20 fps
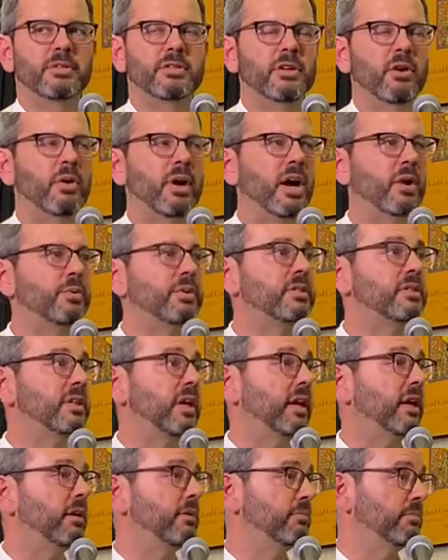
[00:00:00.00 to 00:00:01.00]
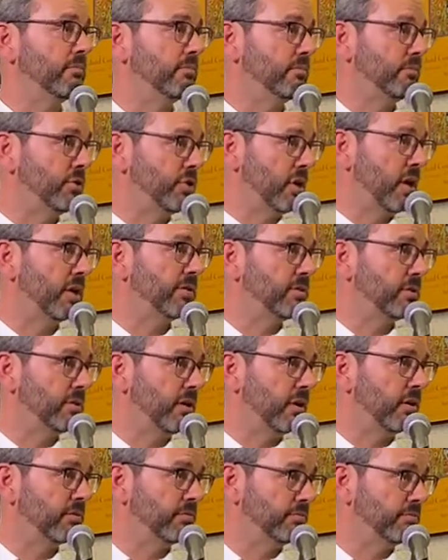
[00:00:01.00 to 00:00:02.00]
So I would say John
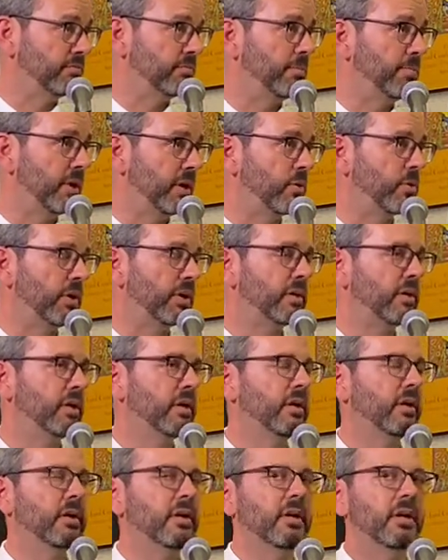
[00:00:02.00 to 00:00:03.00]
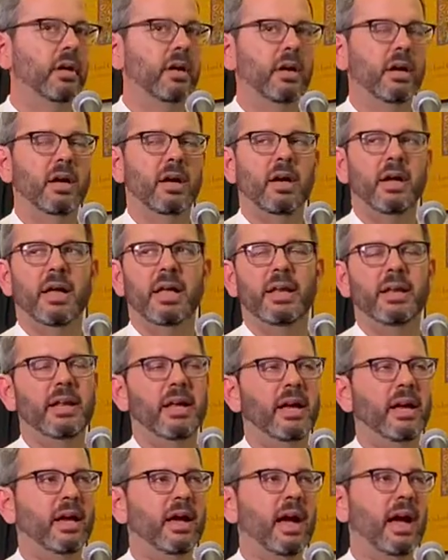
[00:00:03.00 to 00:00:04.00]
Stone, big one.
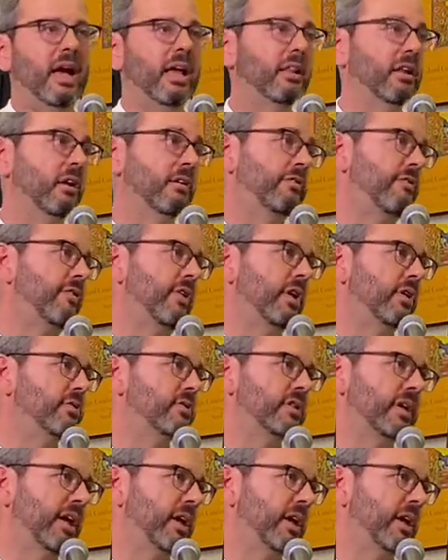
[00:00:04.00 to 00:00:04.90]
And I love Ferrol